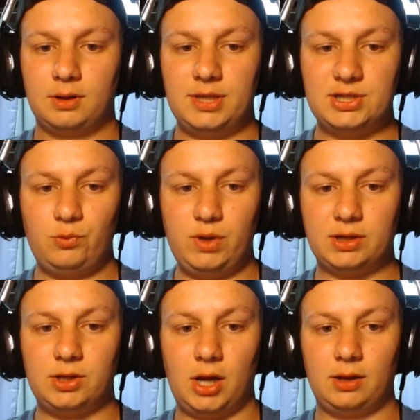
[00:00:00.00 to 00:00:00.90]
This
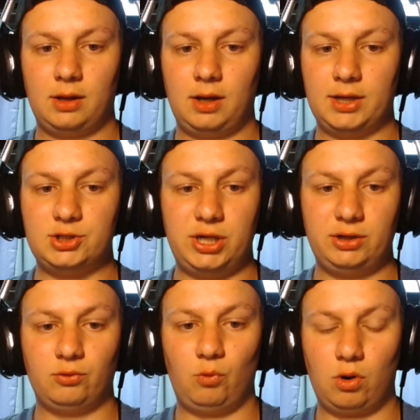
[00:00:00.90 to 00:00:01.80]
week,
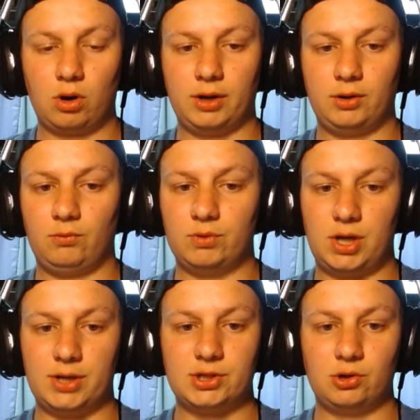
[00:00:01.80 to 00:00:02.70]
Jaylen Warren was
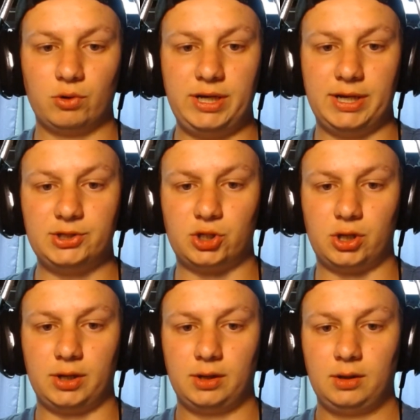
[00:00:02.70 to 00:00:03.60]
also
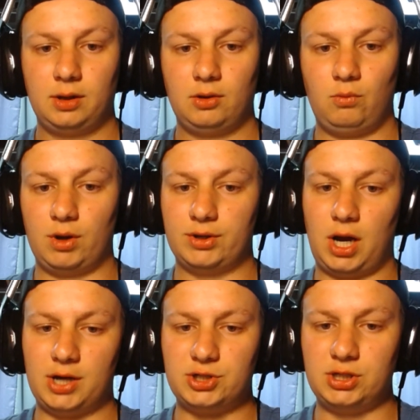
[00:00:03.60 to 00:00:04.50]
re-injured, while
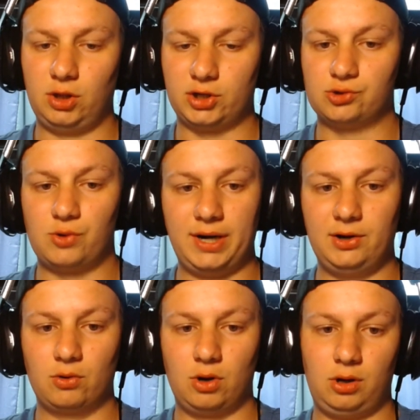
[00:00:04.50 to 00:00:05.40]
Najee looks ready
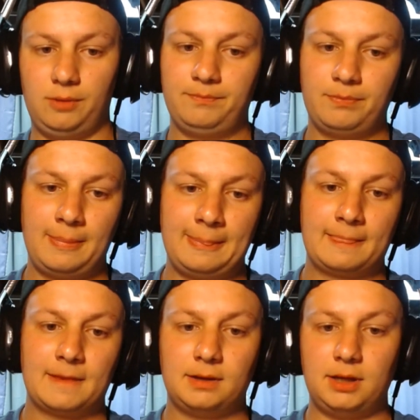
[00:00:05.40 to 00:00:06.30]
to roll.
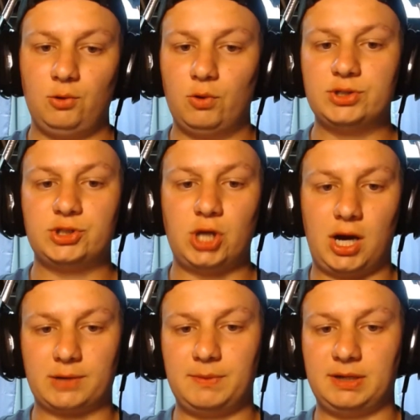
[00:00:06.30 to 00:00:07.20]
It wouldn't
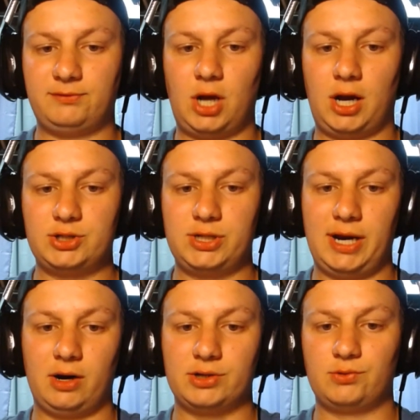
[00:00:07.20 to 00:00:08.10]
shock me if Najee
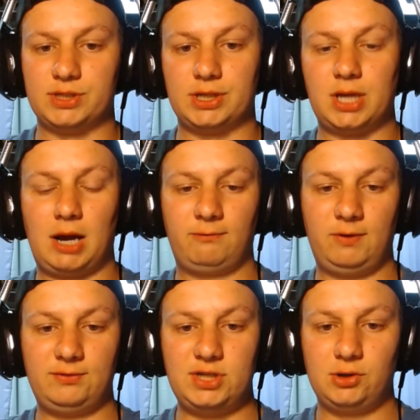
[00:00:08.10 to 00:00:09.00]
Harris was a top
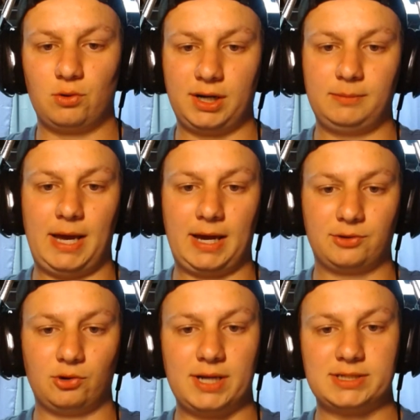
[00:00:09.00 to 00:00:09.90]
15 running
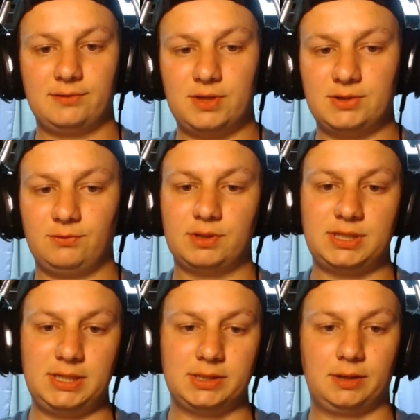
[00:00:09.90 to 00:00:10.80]
back the rest of the
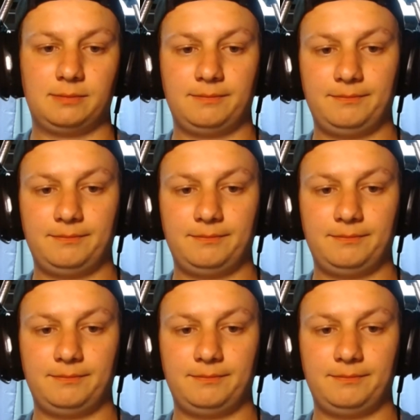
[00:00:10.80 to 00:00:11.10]
season.